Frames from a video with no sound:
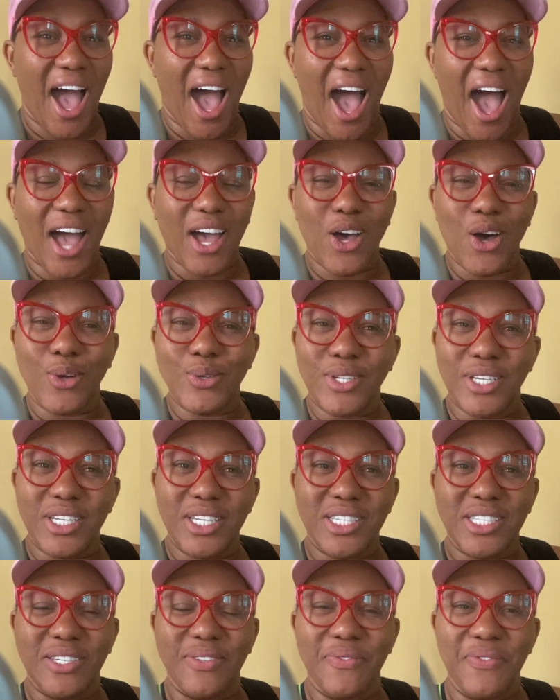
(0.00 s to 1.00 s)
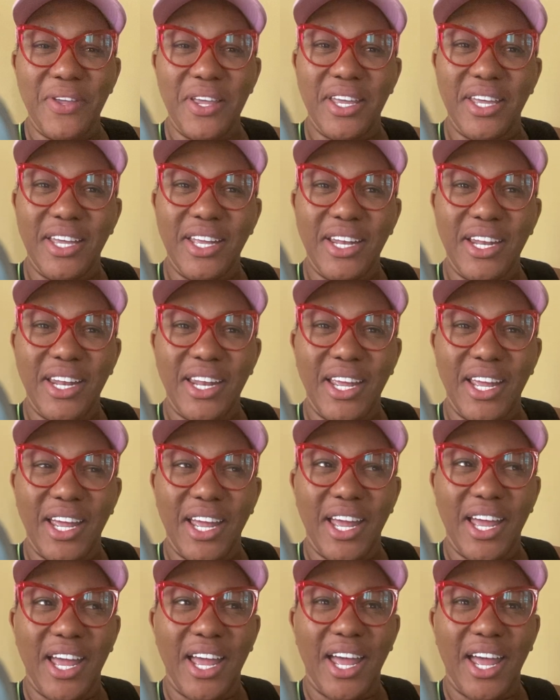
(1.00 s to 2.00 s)
I go to this event.
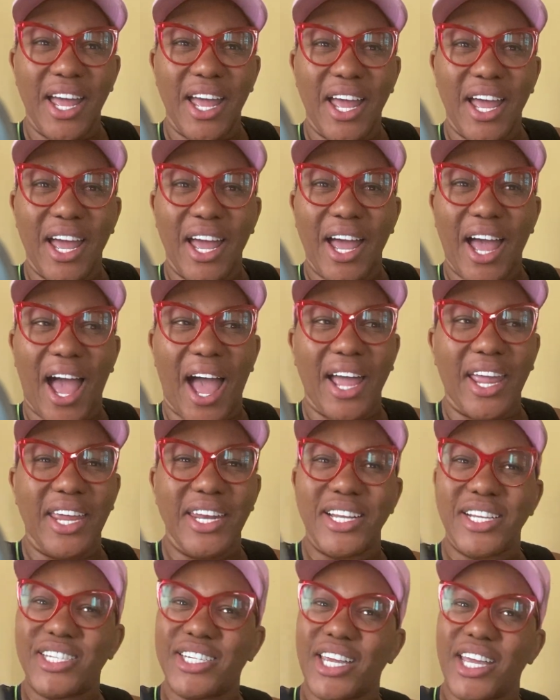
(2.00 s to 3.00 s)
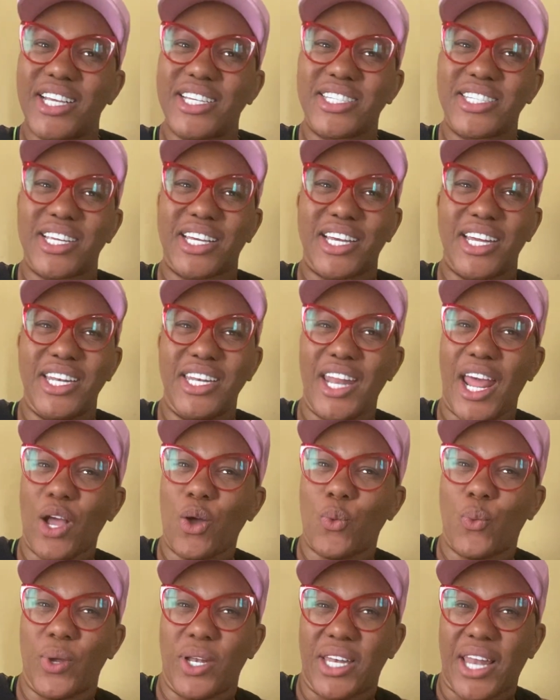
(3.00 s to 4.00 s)
I get a chance to
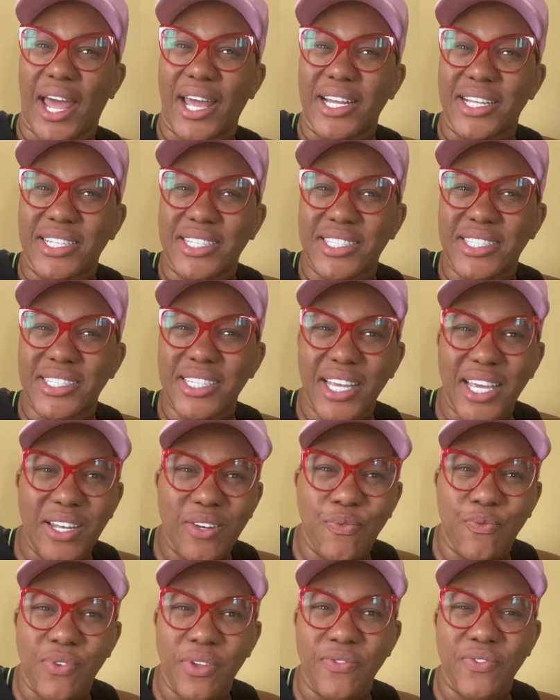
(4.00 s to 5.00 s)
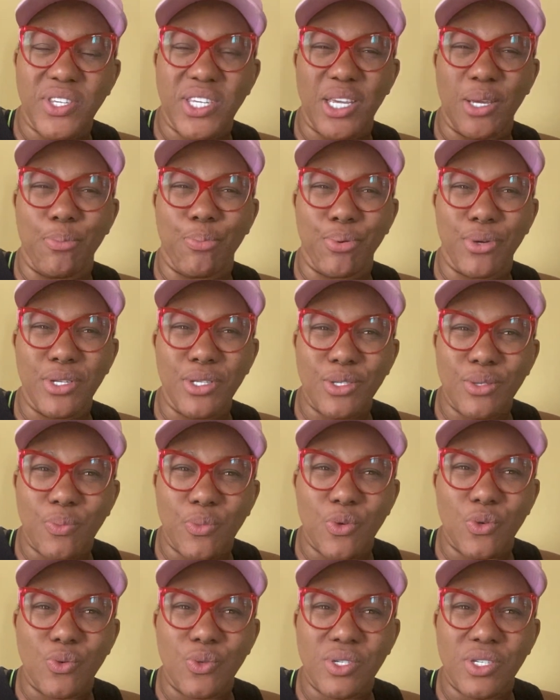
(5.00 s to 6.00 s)
connect with like 10, 15
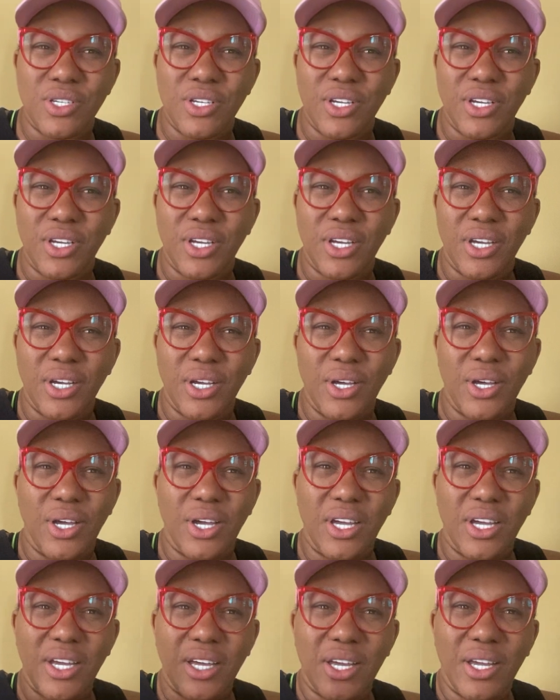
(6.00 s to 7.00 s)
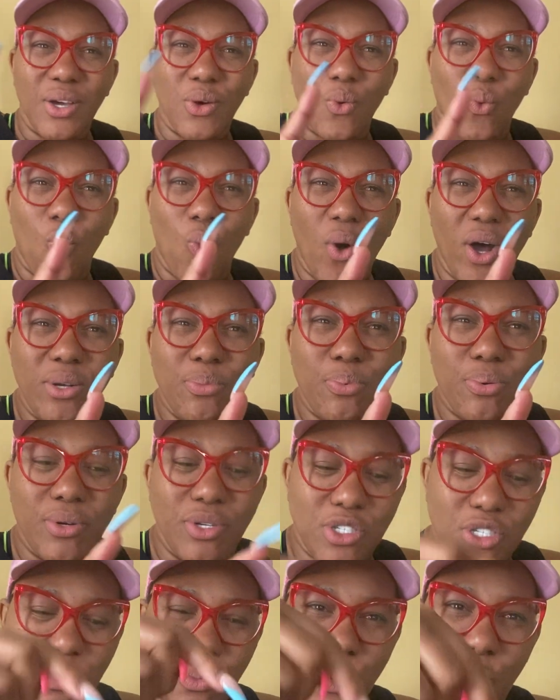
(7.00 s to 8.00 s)
principals. One
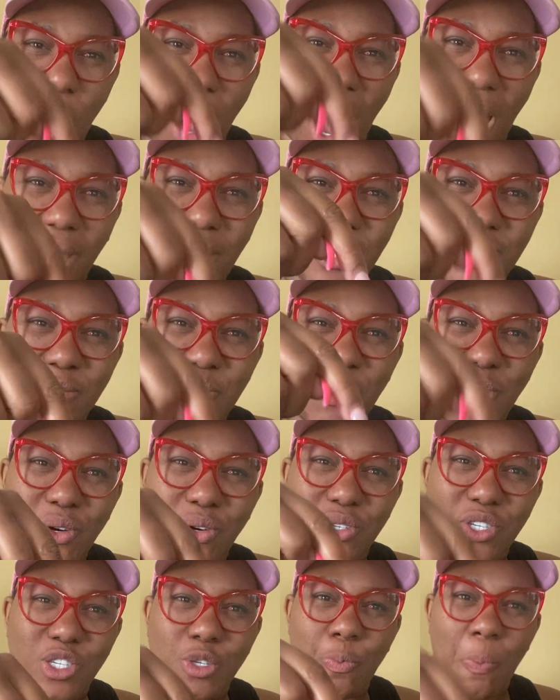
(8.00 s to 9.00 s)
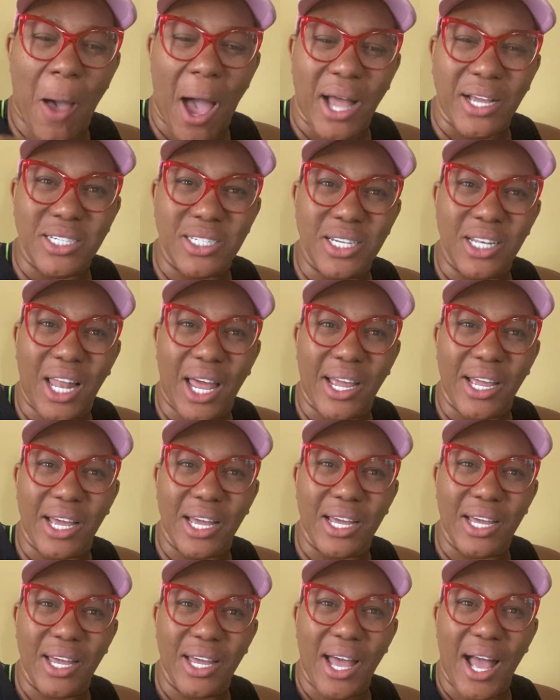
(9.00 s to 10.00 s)
principal hires me on spot. She like,
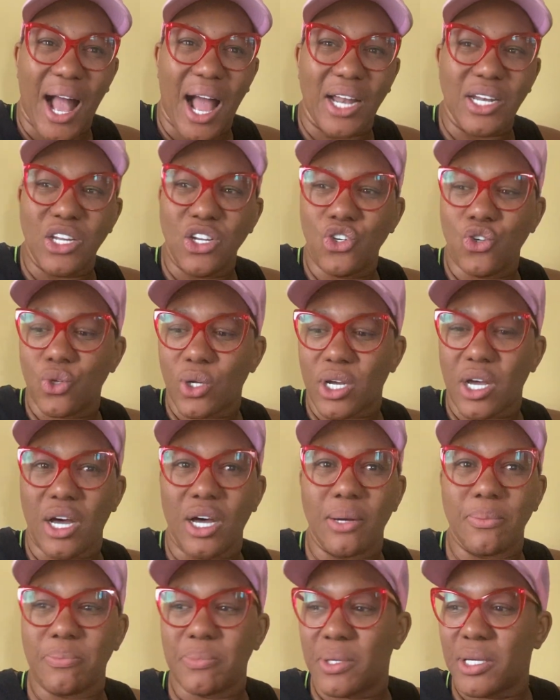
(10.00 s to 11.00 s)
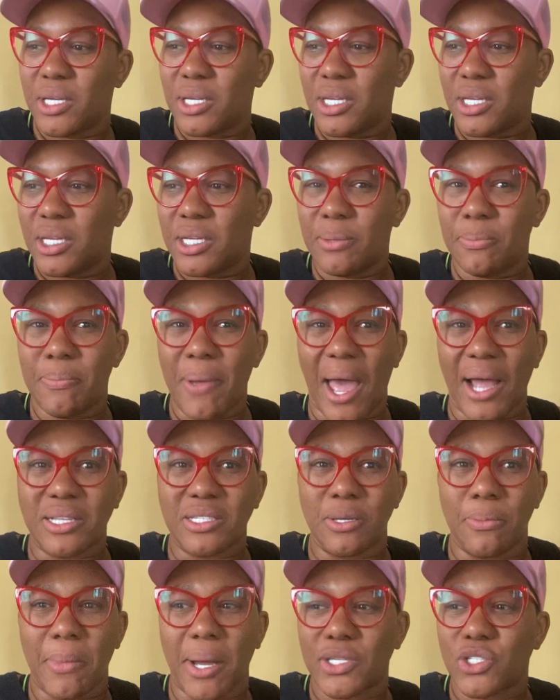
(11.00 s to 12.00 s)
I need you to come back
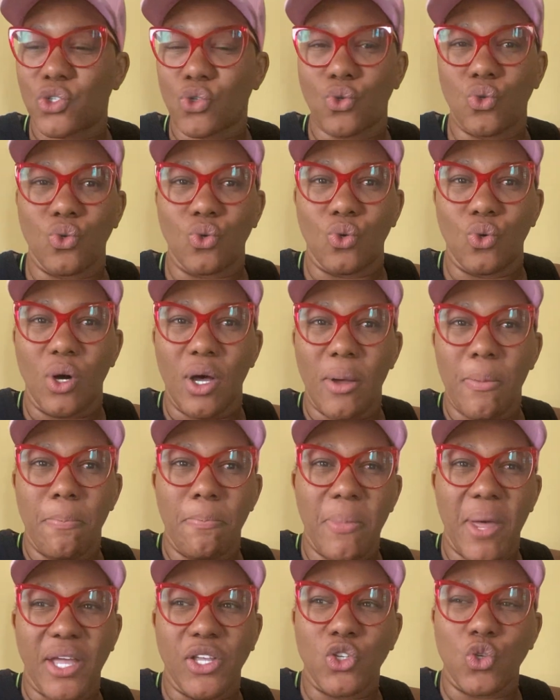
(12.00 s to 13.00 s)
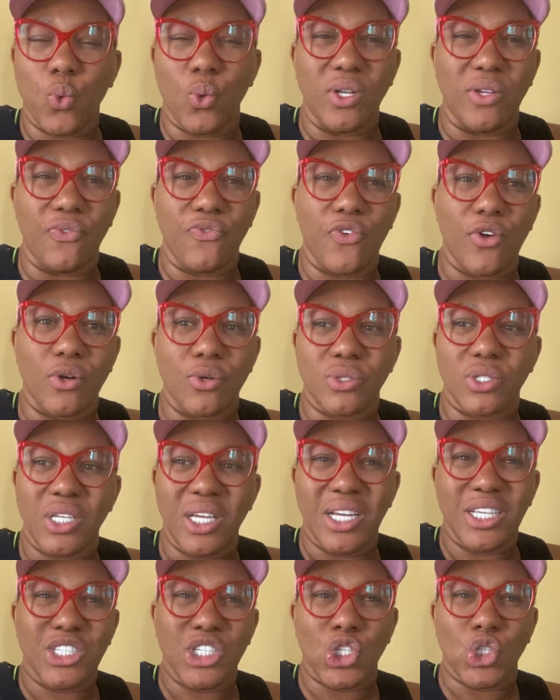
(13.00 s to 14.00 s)
to my school May 21st
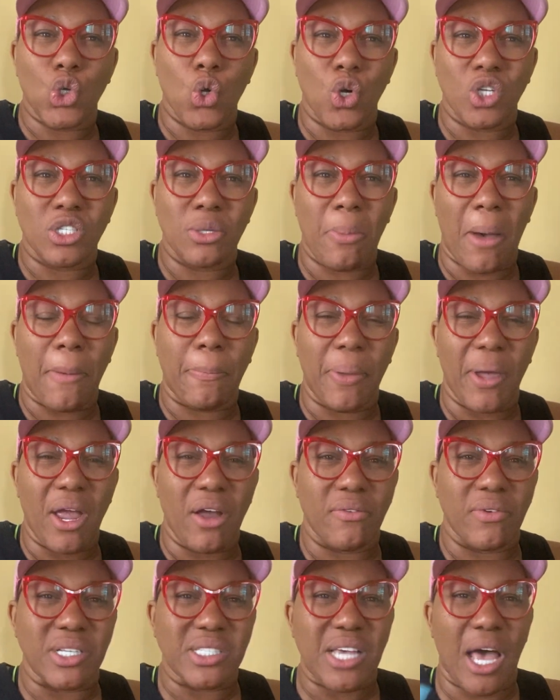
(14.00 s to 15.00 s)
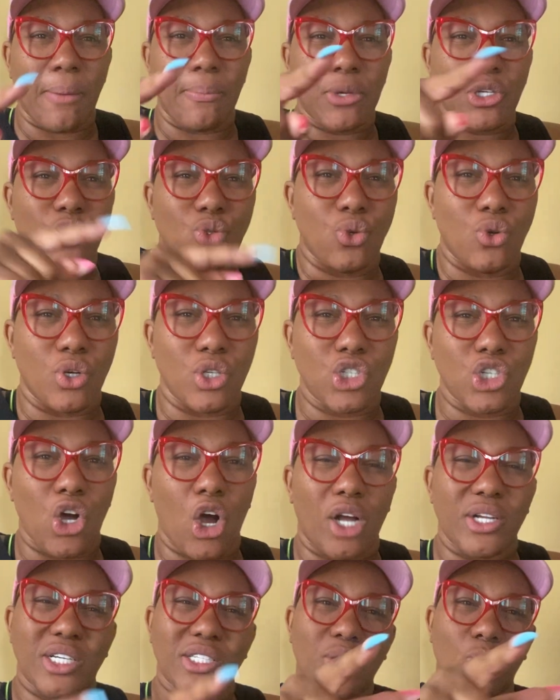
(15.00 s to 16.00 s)
to talk to my parents. How much you gonna
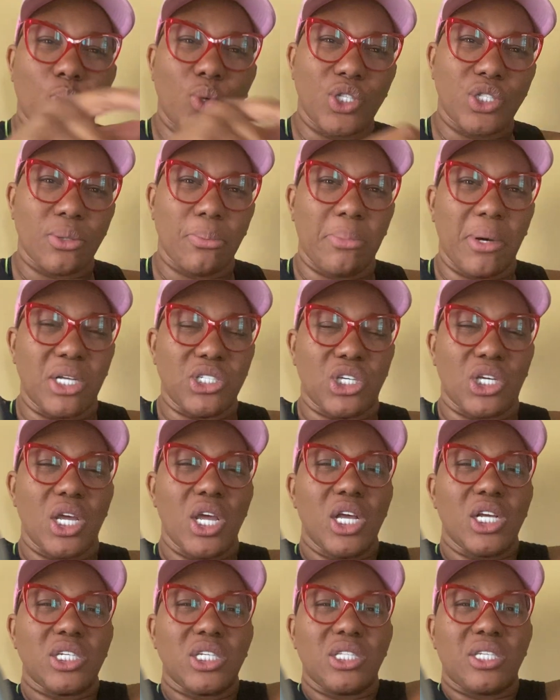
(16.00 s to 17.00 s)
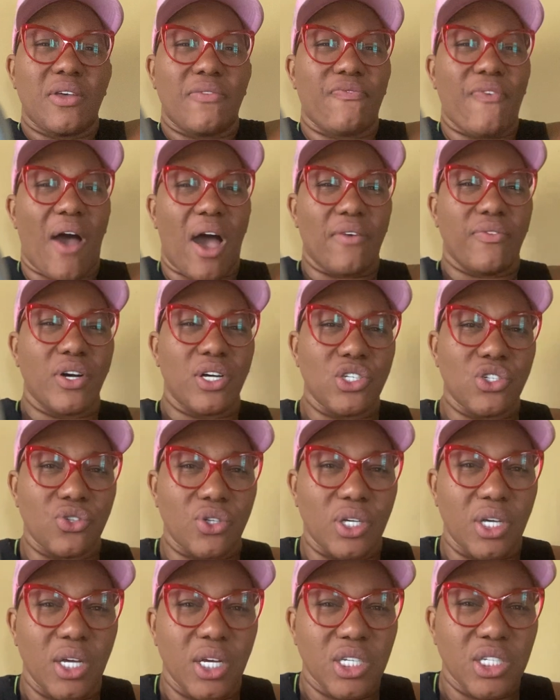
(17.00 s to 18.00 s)
charge? I said, what's your budget? She said,
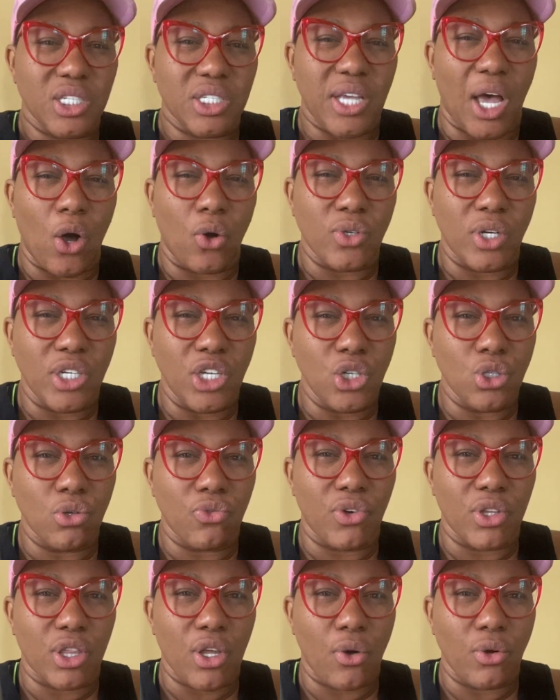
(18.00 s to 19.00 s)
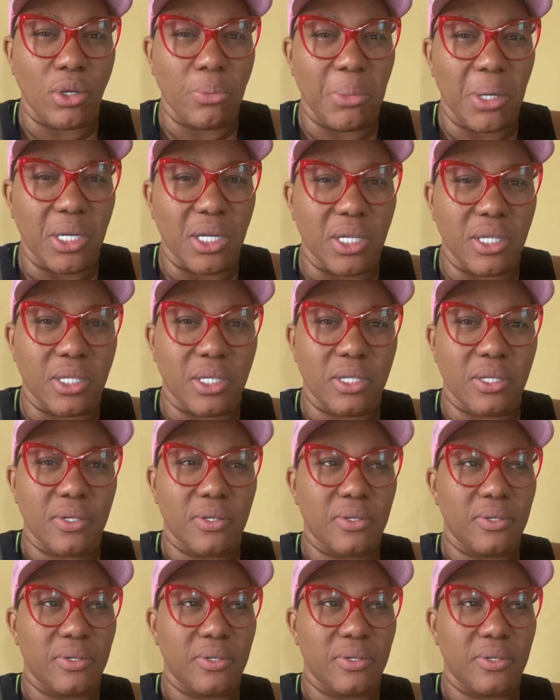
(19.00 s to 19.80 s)
500. She said, I only need you for 30 minutes.